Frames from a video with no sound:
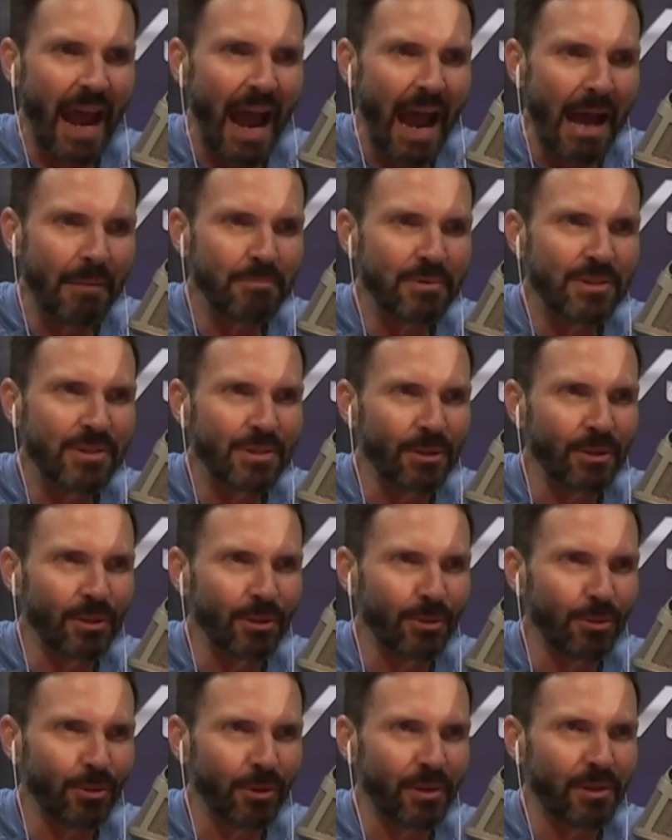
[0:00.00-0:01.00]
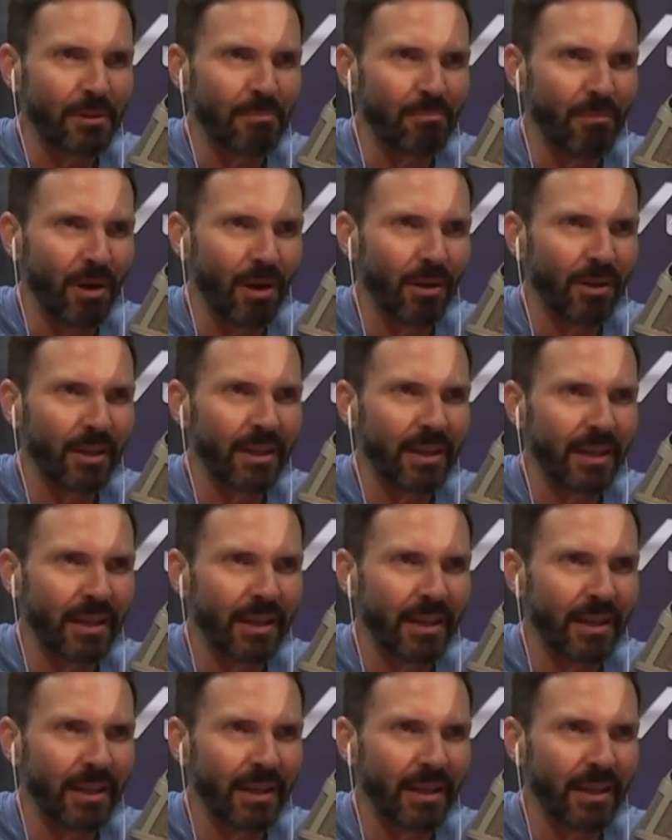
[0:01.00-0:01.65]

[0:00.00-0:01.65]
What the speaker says: absolutely, the mullet